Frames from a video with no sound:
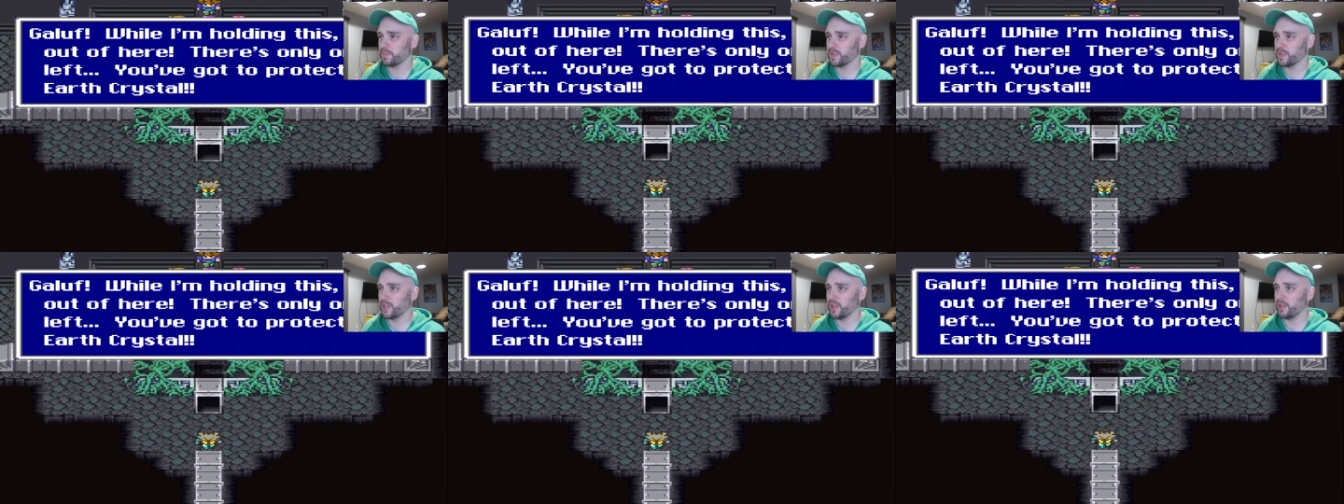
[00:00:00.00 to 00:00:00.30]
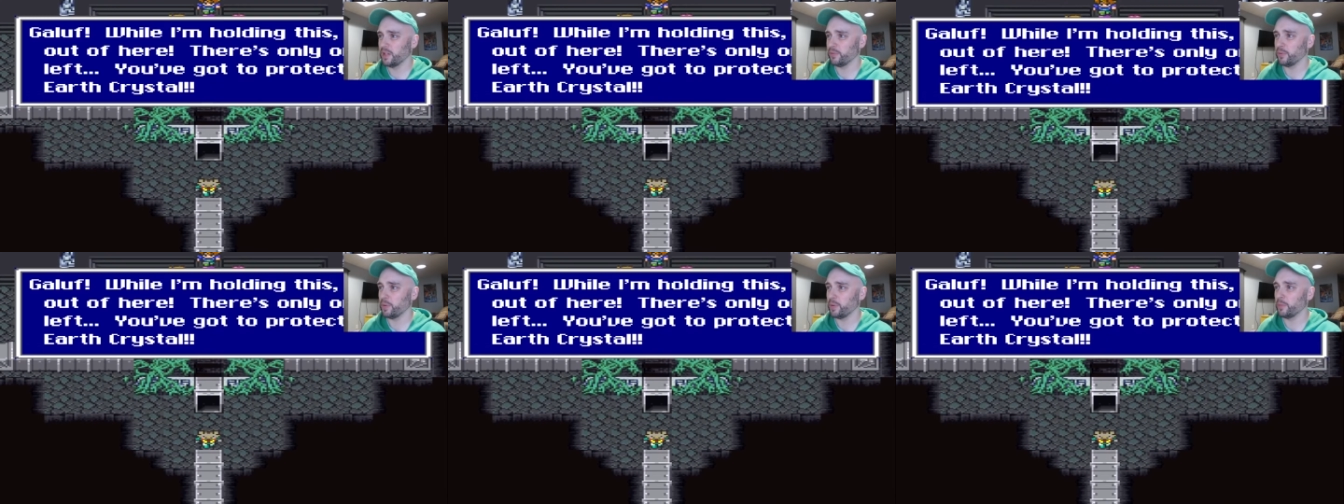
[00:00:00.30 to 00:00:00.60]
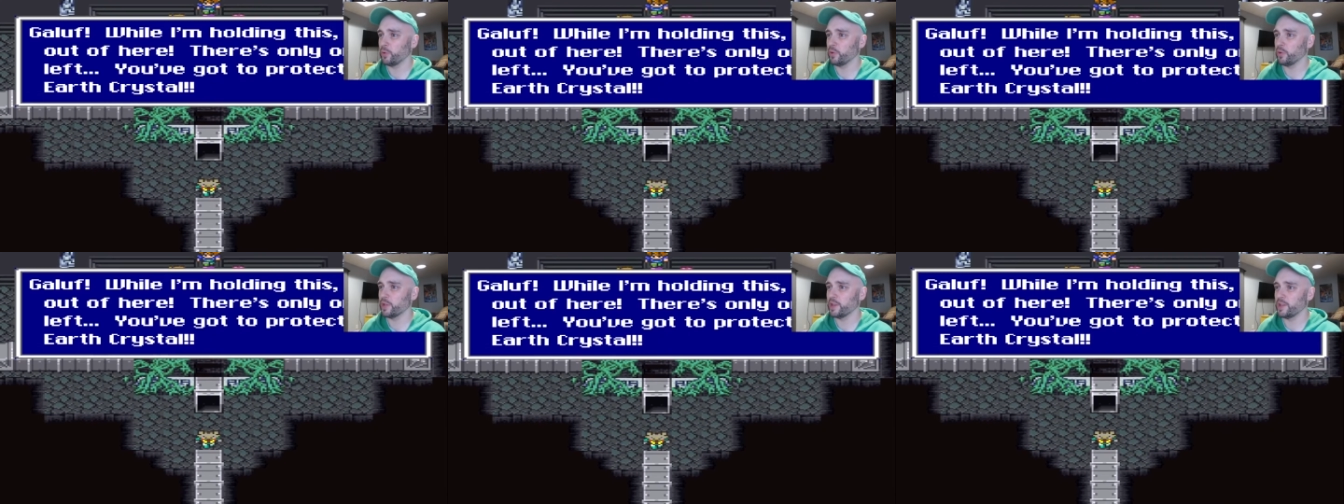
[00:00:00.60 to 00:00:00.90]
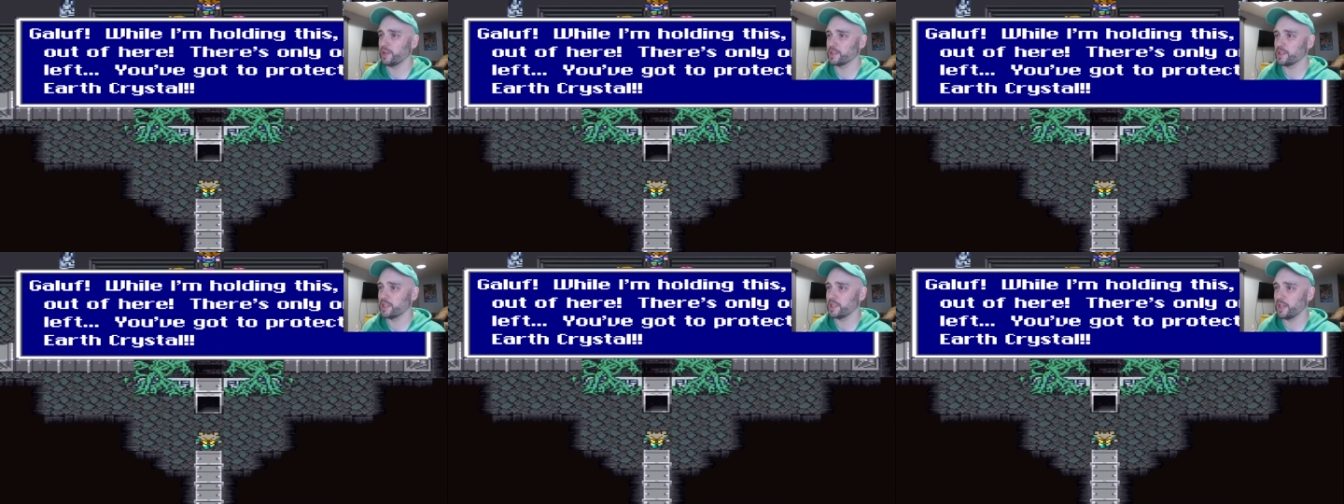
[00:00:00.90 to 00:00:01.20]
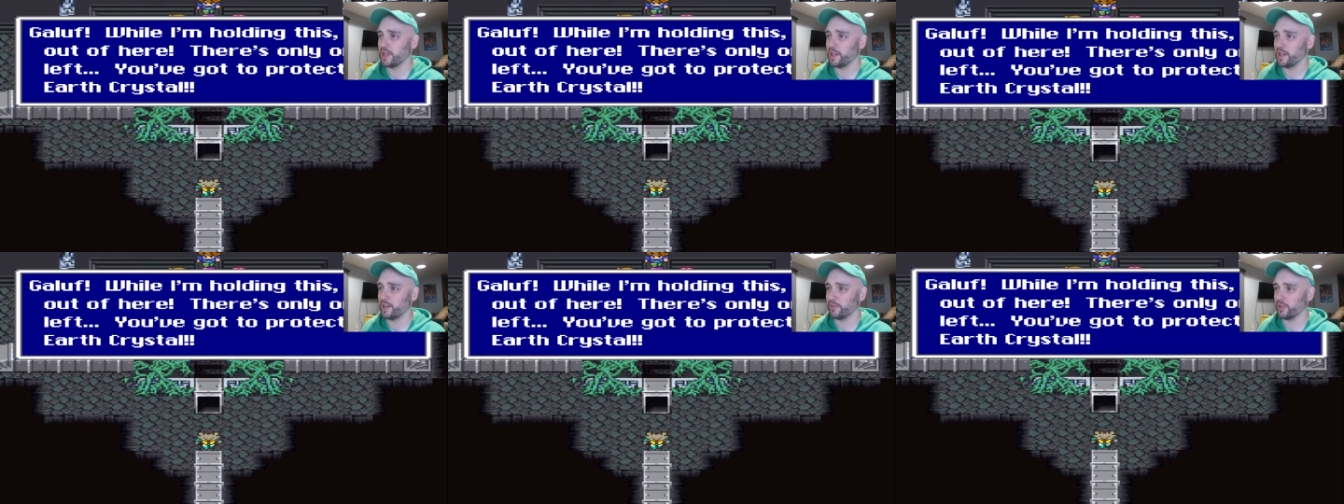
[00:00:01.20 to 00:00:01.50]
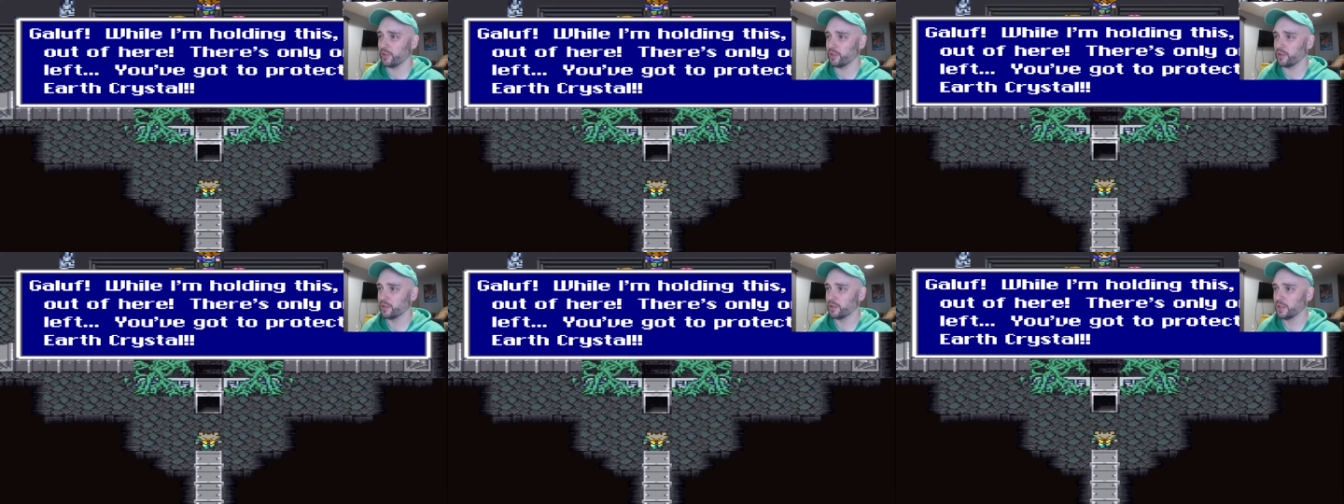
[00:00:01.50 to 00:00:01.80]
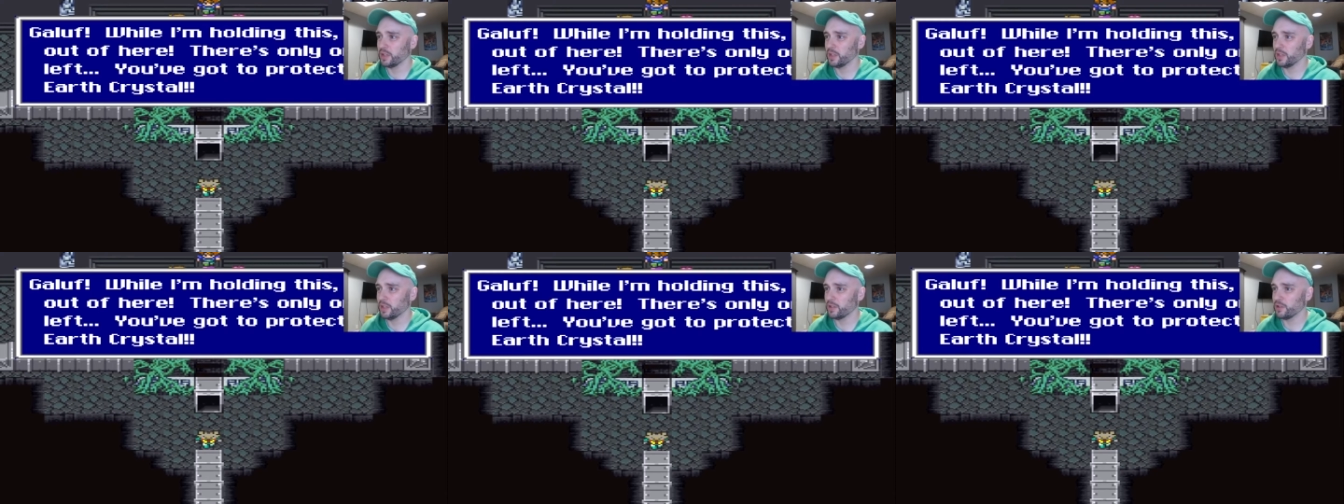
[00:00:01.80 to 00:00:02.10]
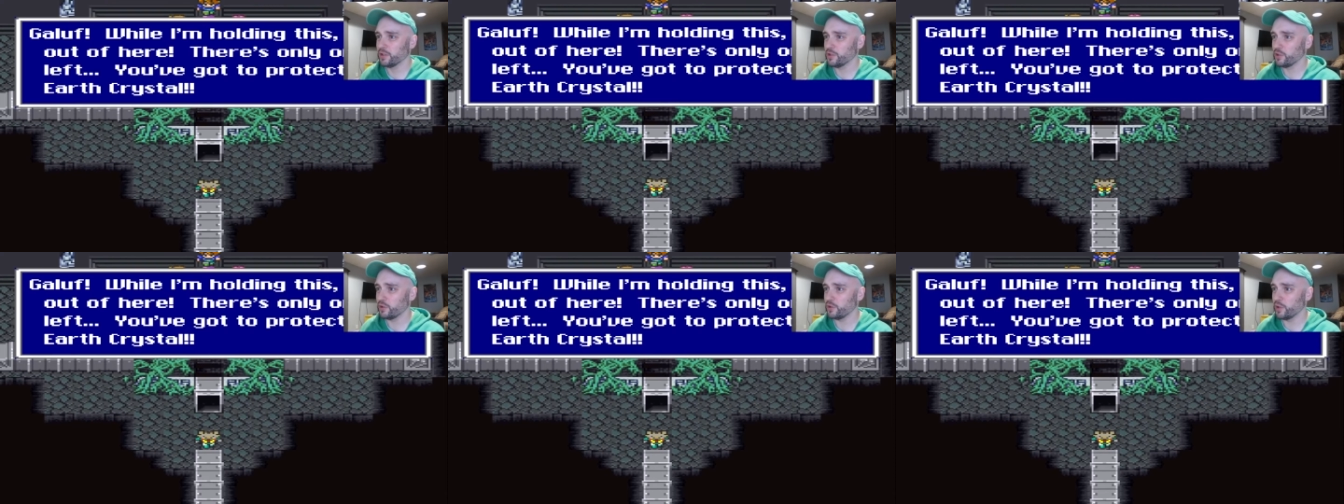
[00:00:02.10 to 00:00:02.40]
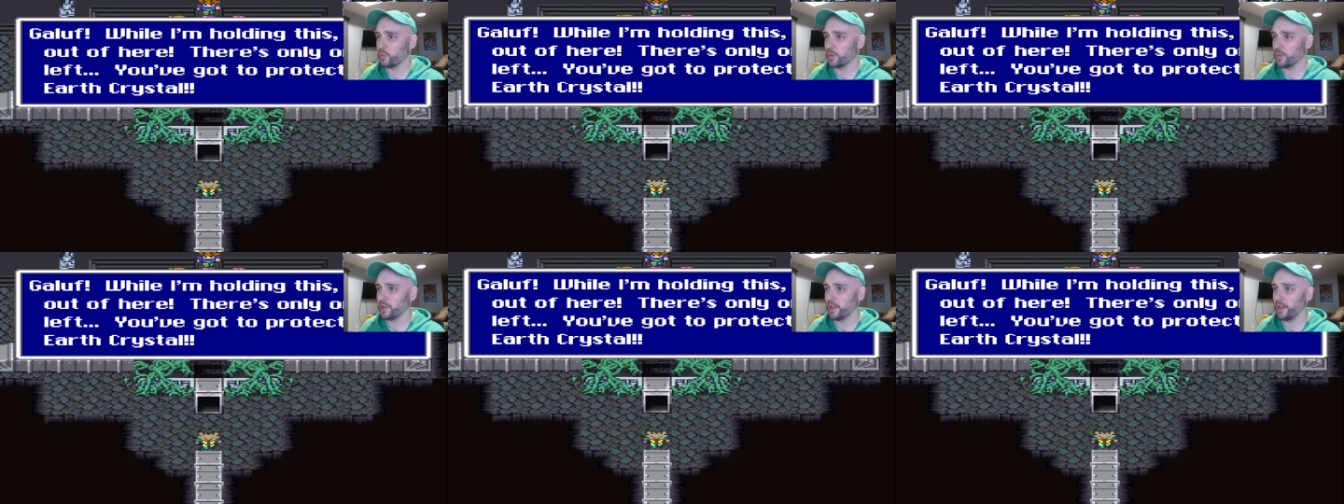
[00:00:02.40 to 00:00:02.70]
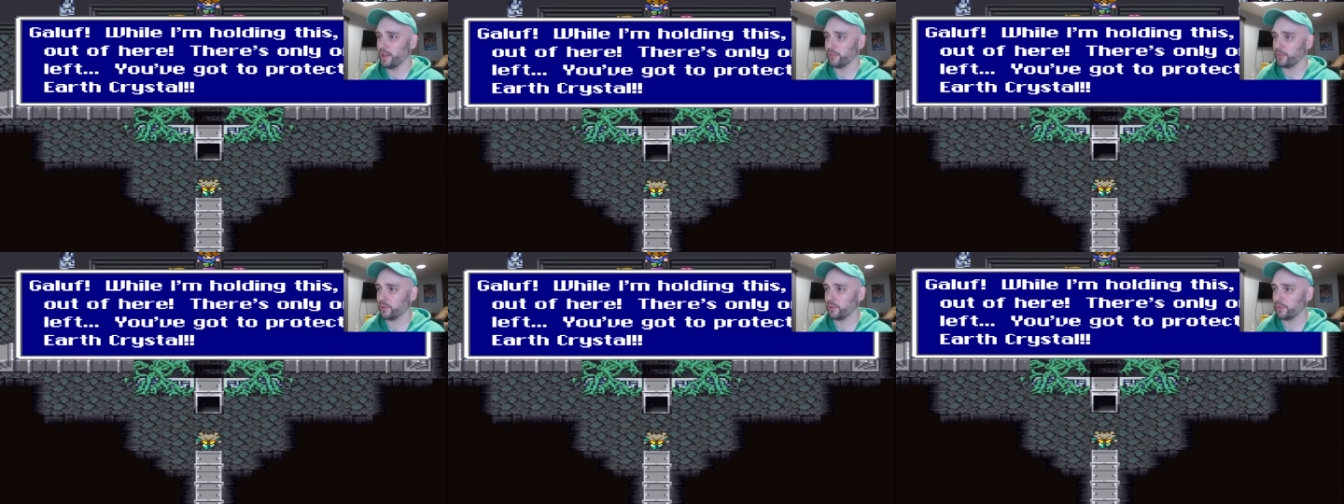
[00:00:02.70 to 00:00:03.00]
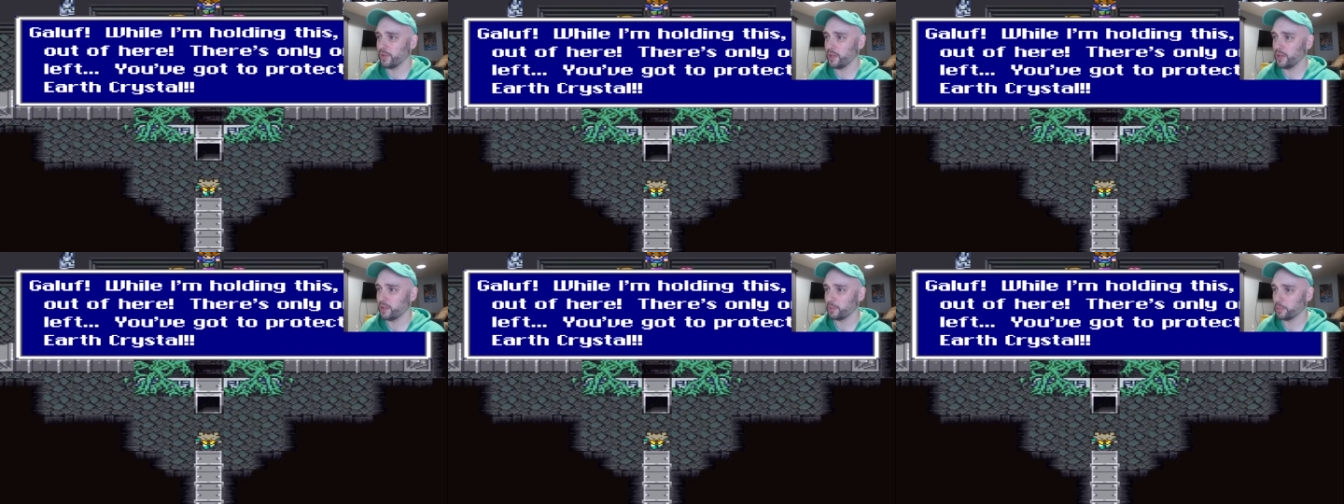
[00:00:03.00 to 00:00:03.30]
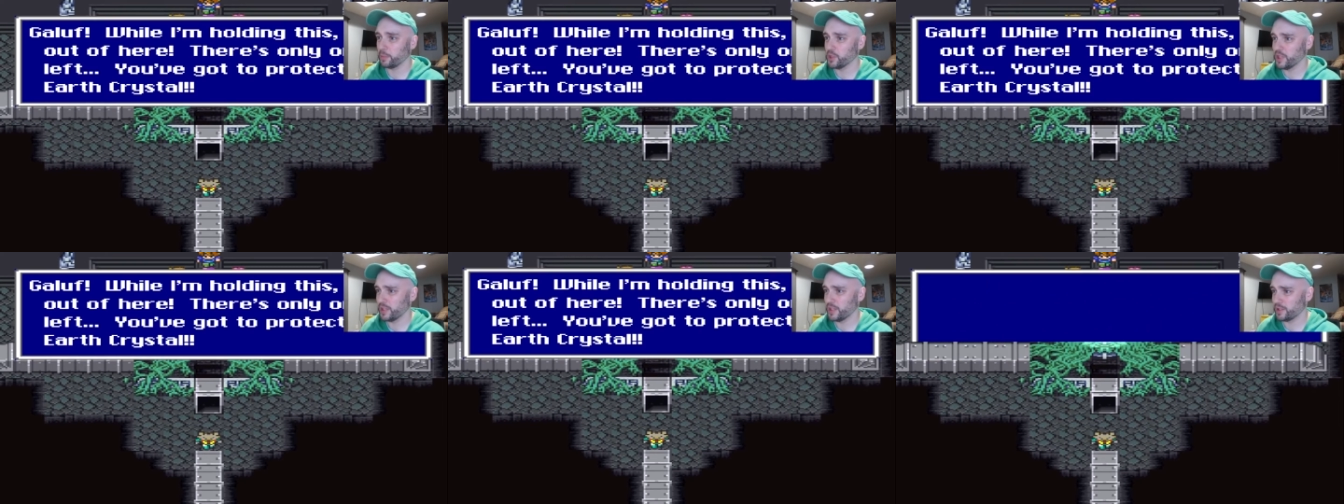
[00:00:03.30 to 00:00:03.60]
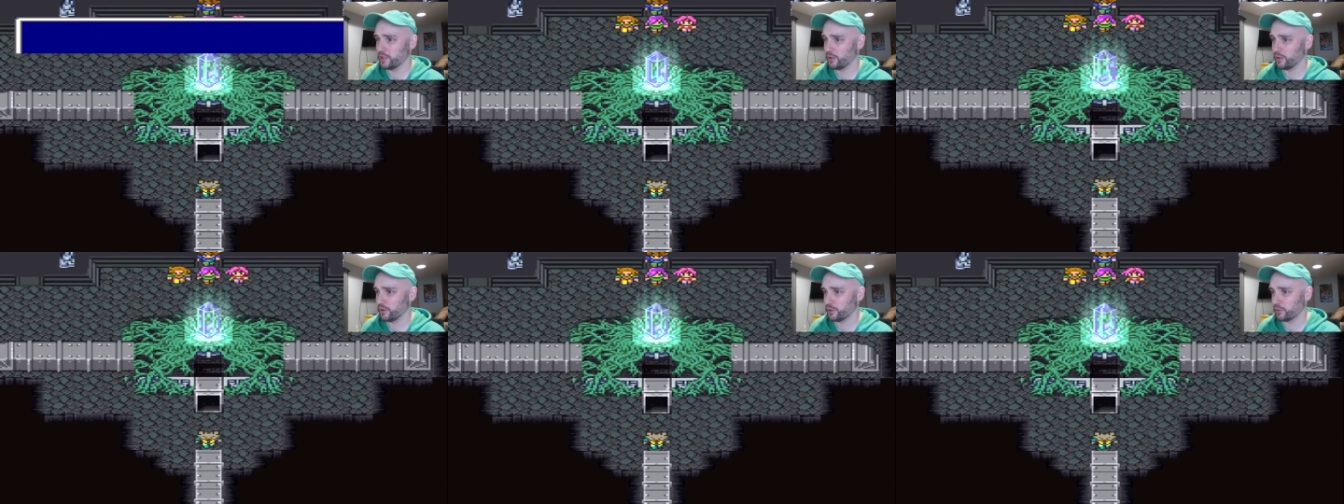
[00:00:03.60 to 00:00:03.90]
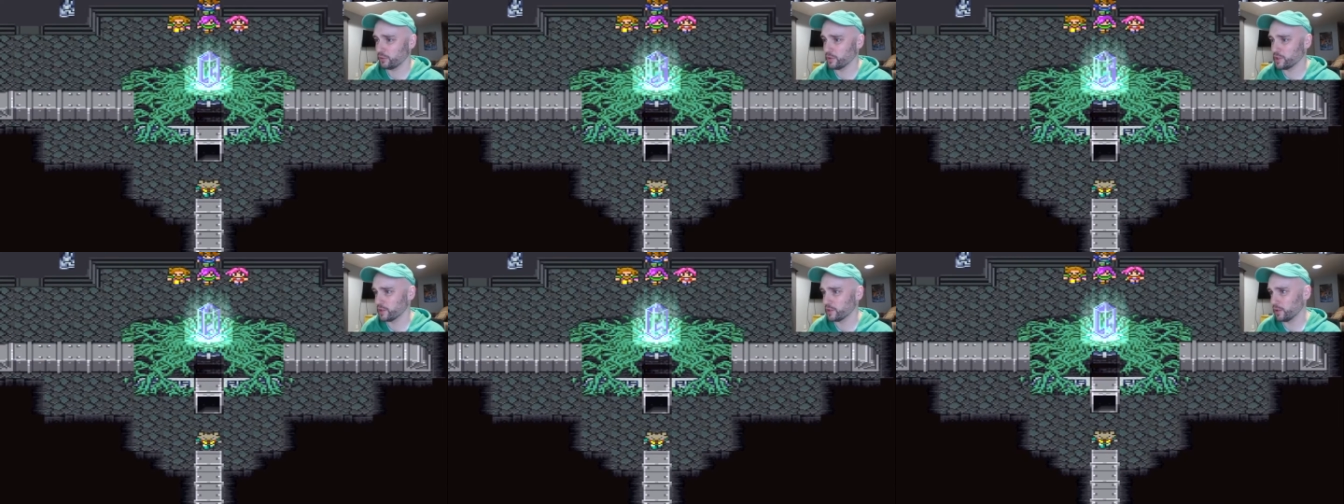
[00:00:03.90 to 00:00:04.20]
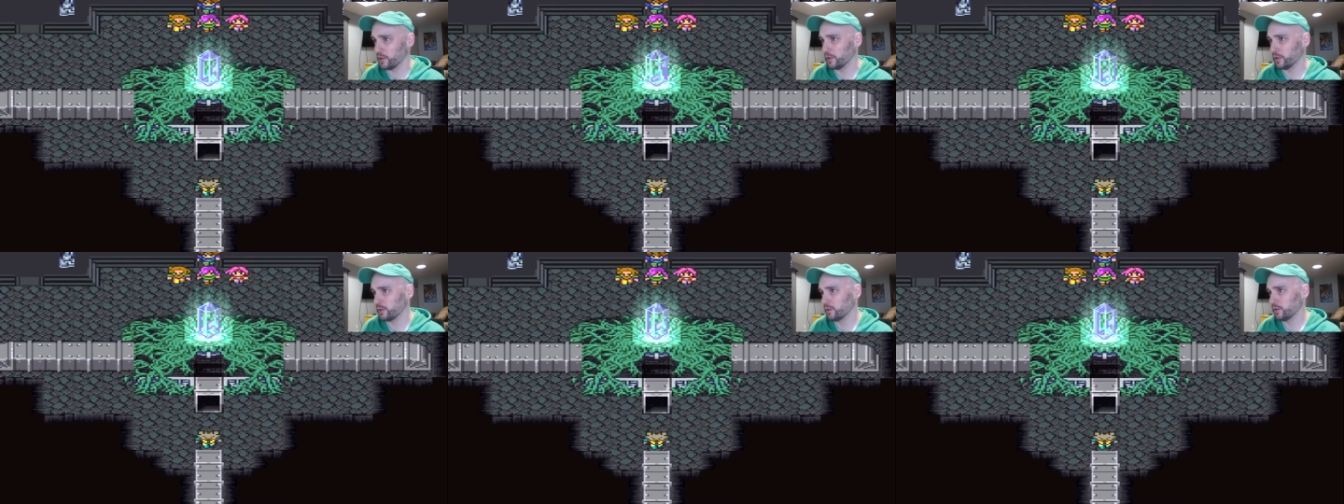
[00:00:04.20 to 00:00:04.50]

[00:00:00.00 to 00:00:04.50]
California this! get out of here! There's only one left. You've got to protect the Earth Crystal.